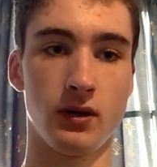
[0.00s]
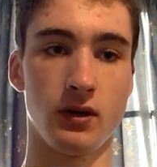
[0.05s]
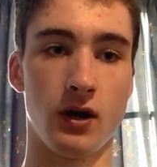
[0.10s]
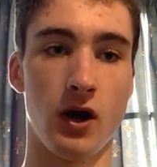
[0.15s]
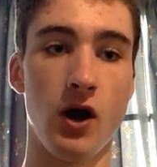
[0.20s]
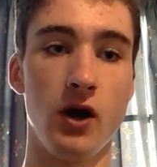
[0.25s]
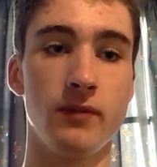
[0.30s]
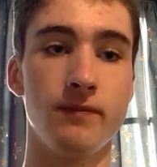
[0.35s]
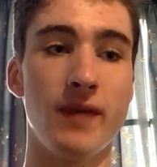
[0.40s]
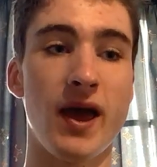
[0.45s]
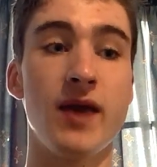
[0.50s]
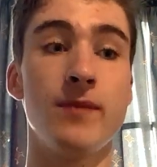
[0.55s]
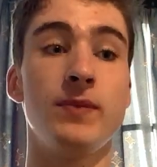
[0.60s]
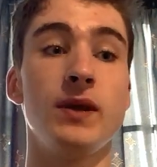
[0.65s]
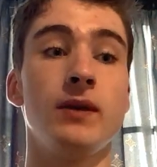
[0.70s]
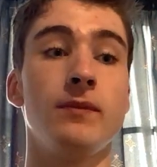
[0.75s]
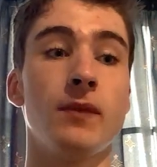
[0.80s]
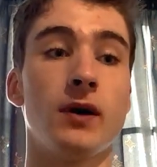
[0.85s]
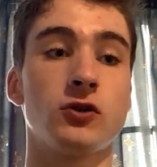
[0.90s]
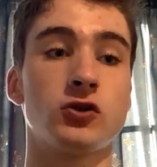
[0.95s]
Herne may
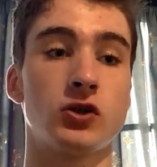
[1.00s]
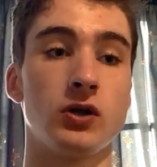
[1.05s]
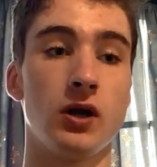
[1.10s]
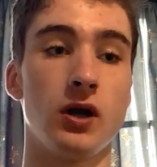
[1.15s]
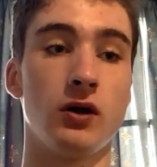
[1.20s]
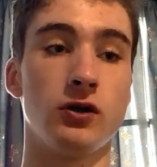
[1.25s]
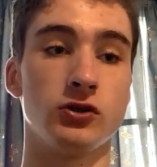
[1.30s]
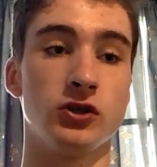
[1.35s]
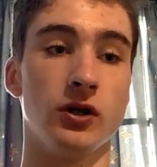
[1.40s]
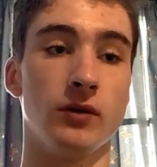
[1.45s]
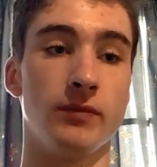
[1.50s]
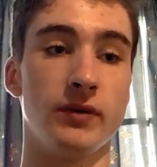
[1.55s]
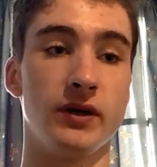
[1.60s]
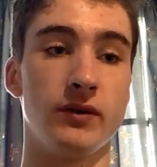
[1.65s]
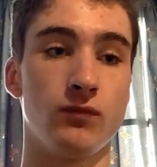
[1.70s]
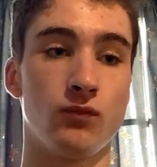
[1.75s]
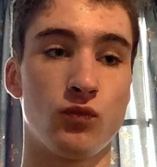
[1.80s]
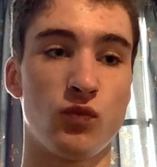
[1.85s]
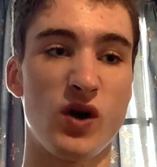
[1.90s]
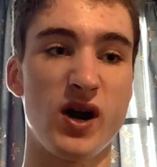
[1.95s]
be much larger, but it
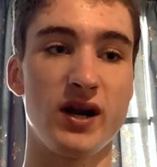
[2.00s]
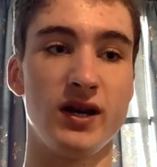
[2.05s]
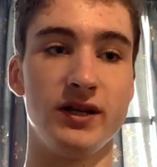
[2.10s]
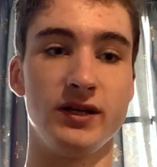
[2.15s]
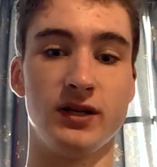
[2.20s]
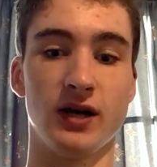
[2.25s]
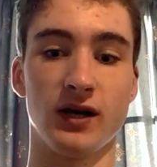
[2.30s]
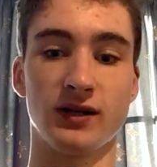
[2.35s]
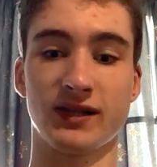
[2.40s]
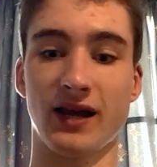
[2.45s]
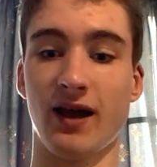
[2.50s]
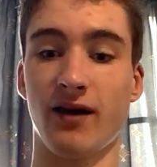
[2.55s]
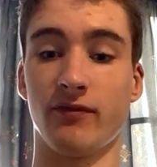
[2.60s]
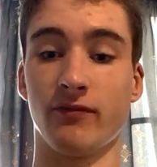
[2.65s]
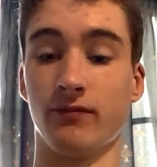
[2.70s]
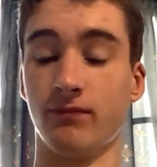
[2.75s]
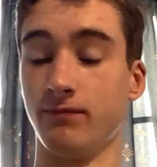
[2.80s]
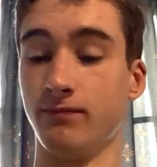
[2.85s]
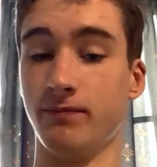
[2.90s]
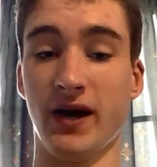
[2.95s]
really does have
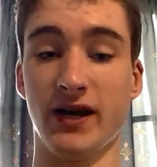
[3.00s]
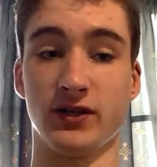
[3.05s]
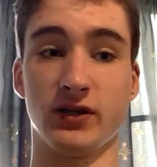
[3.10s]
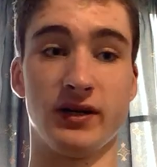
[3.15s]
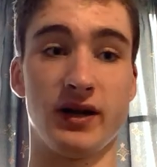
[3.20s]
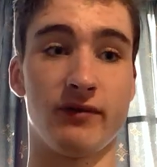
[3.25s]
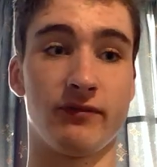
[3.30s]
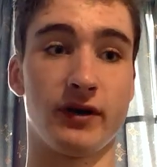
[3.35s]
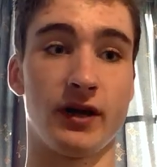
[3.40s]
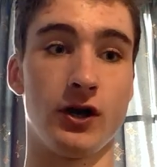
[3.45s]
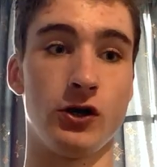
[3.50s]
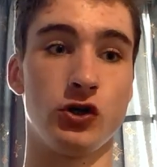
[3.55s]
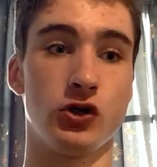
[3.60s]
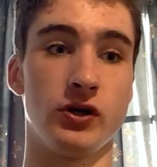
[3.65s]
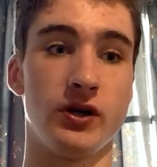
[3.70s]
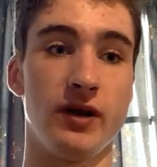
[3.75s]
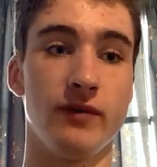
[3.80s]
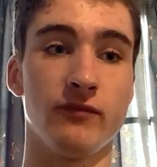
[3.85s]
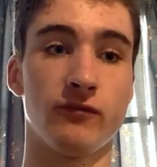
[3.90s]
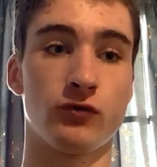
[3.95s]
better navigation
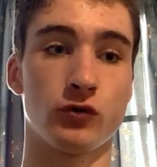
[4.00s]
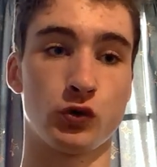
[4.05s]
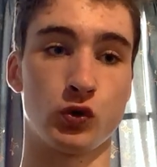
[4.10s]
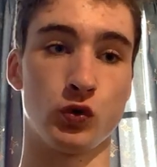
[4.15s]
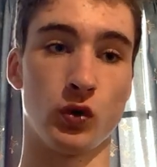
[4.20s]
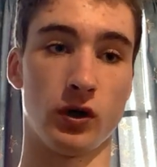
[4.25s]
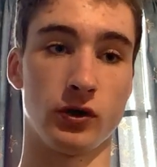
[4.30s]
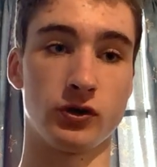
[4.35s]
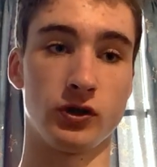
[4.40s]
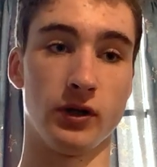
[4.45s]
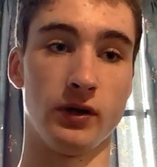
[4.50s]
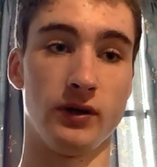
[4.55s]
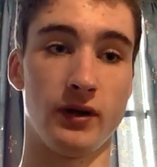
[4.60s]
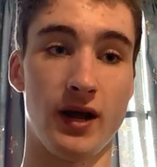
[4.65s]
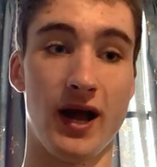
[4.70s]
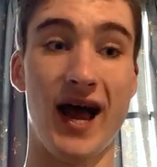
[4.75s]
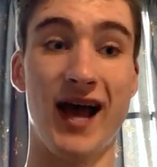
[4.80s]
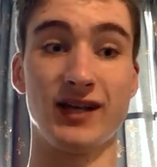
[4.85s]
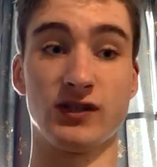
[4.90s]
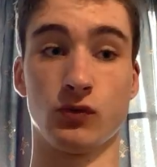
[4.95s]
infrastructure
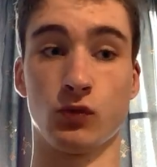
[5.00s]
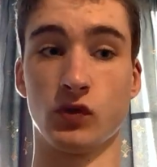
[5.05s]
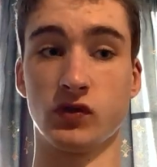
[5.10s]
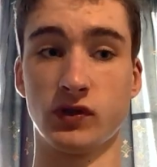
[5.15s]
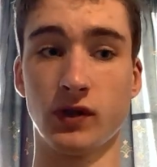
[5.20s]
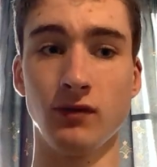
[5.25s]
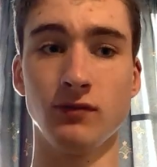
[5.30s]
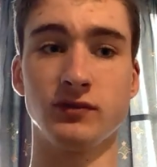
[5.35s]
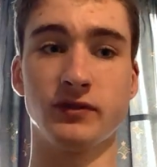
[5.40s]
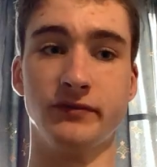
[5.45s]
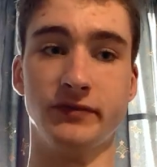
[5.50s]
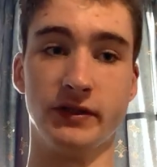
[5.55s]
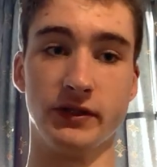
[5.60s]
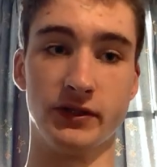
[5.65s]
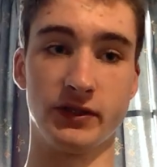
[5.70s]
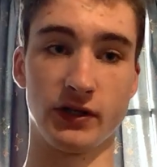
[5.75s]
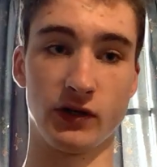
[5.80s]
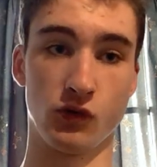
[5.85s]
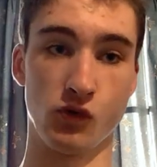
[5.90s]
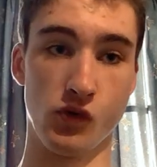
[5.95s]
as a result of
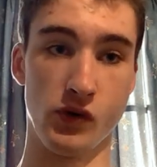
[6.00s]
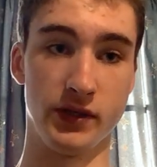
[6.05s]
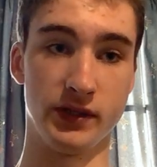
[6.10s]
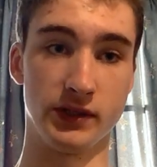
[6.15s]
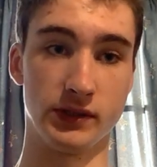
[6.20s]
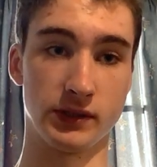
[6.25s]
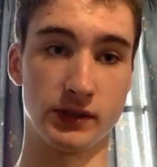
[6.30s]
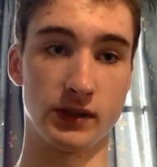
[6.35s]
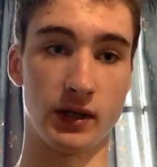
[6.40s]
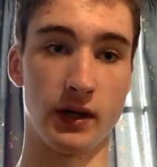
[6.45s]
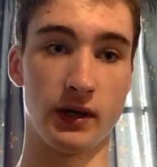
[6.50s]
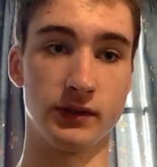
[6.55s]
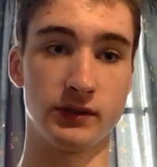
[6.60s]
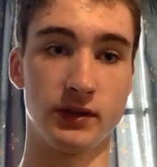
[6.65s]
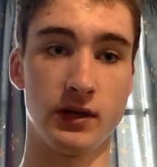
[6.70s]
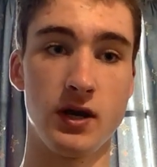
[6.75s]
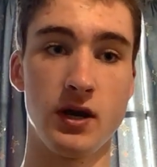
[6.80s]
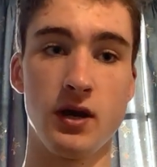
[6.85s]
this increase in size.